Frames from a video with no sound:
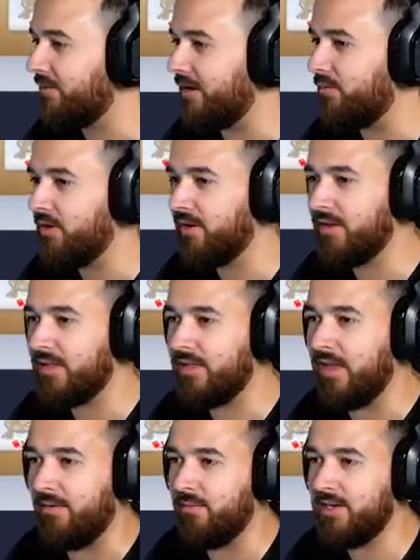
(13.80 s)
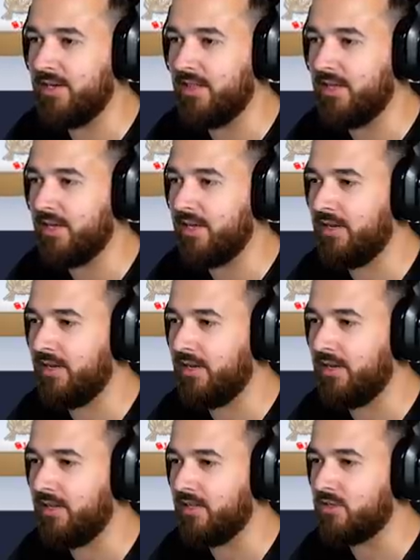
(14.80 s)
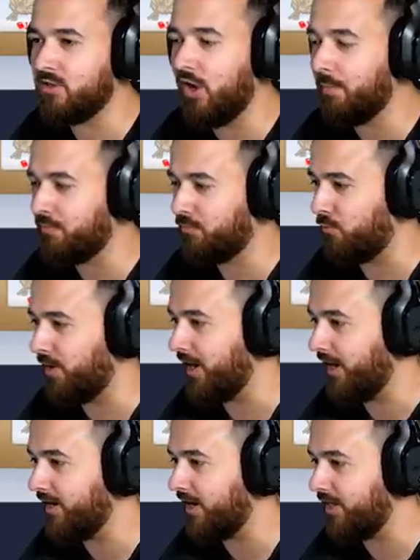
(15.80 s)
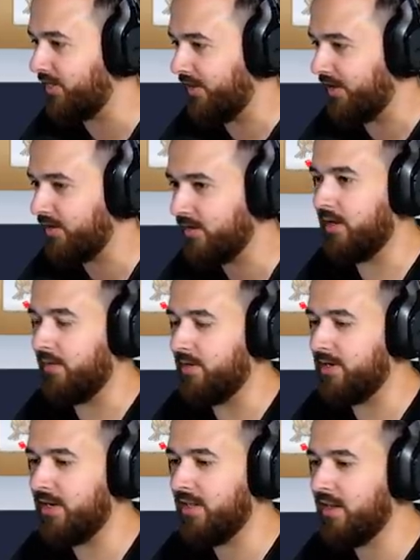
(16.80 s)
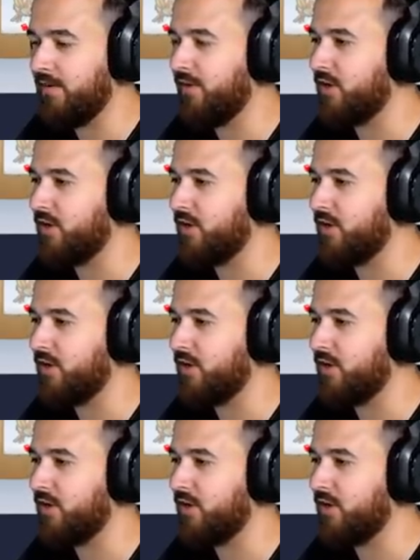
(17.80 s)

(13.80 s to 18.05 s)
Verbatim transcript: wait, what? Yeah, we're nearly the top rank, I think. Yeah, we're nearly a